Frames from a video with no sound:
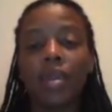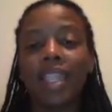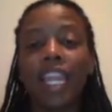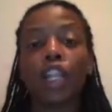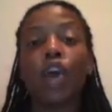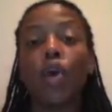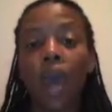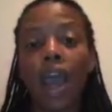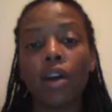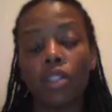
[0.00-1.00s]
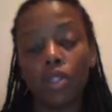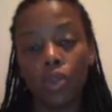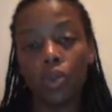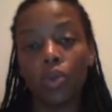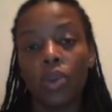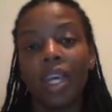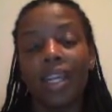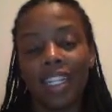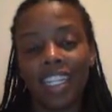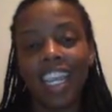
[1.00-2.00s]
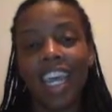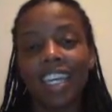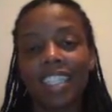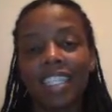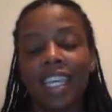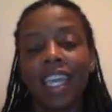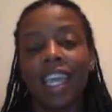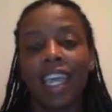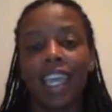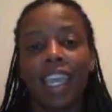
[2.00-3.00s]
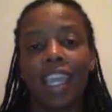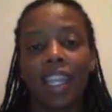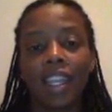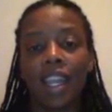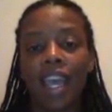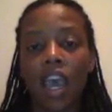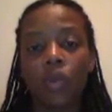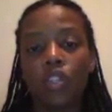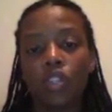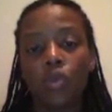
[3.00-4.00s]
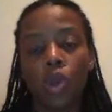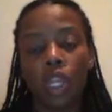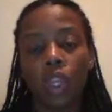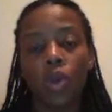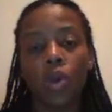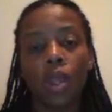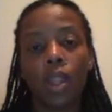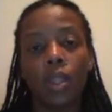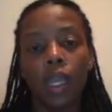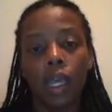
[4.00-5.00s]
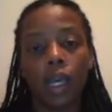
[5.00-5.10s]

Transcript: But they know how to do the task, and now we're just working on